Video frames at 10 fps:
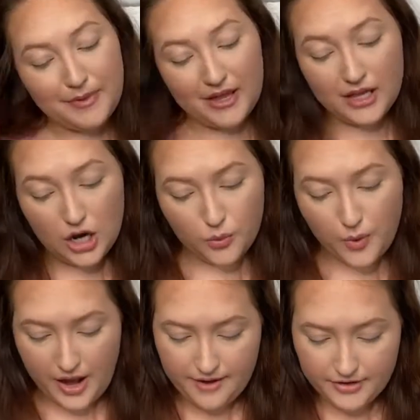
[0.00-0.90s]
but you know,
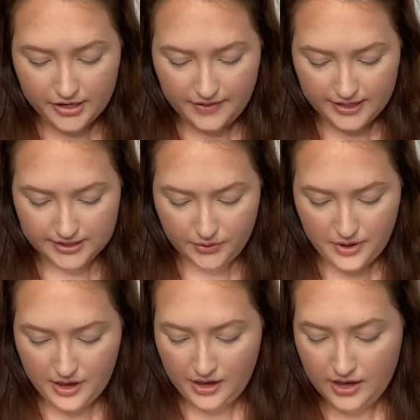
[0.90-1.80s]
whatever, that's
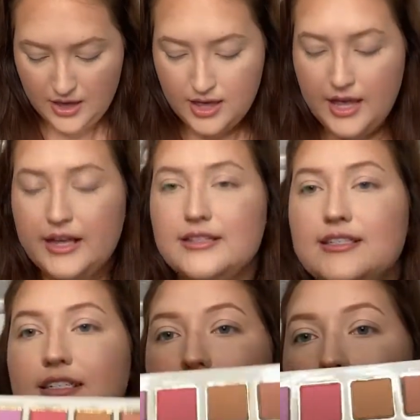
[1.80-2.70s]
okay. It's
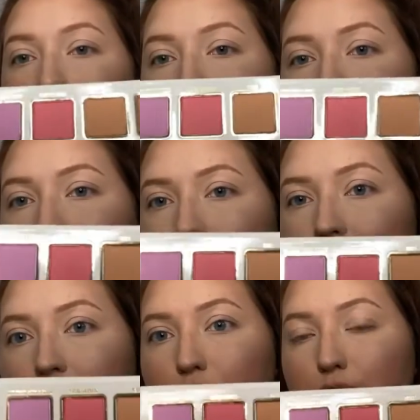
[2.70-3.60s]
still a
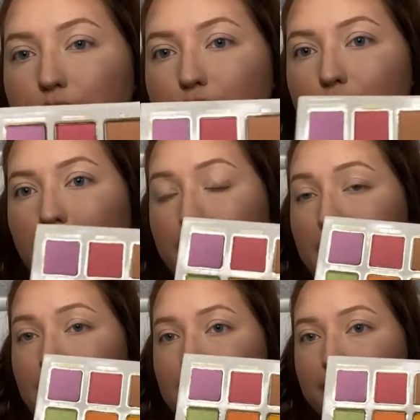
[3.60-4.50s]
really, I
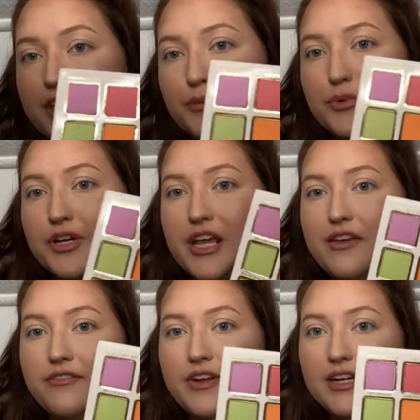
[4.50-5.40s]
mean, it's a very pretty,
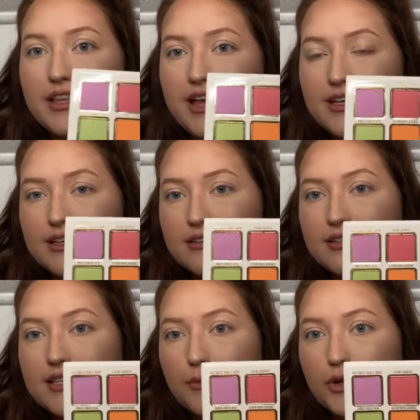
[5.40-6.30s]
very like
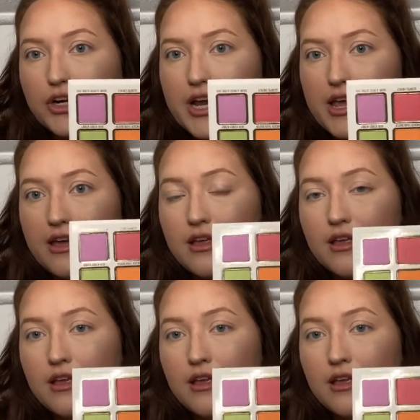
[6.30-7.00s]
summery